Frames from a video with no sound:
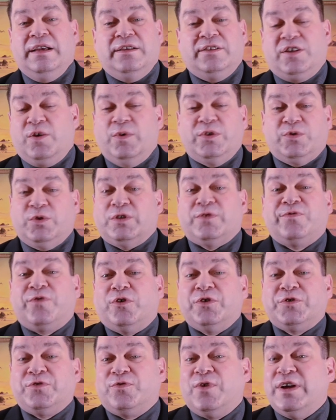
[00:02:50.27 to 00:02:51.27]
So he went to his
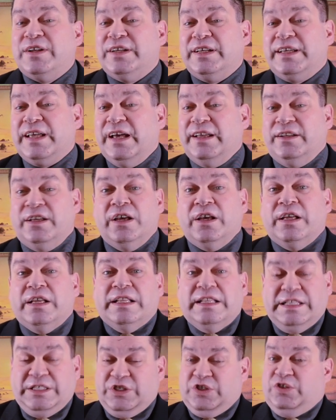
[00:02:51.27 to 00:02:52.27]
first friend again.
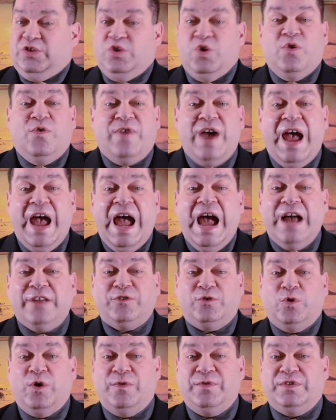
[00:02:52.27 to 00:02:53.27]
"You've had
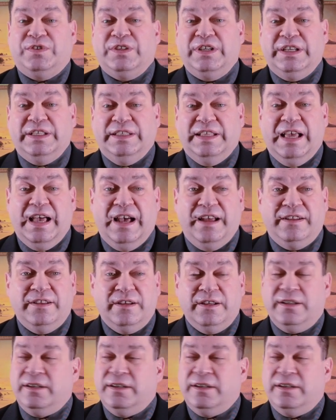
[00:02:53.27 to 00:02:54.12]
to have seen that."